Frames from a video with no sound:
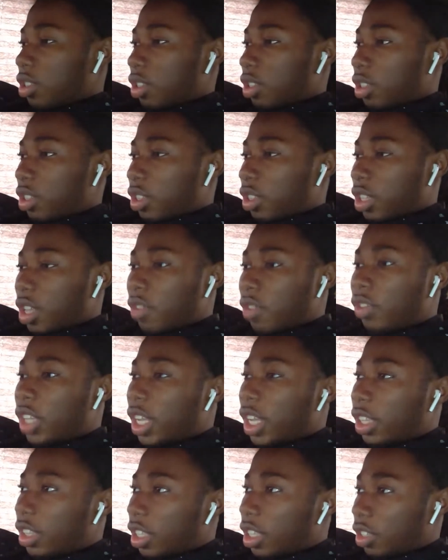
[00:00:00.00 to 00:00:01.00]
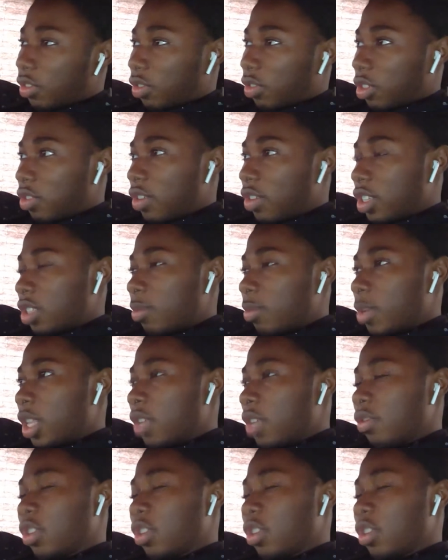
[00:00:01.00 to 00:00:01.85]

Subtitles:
live like this for the rest of my life.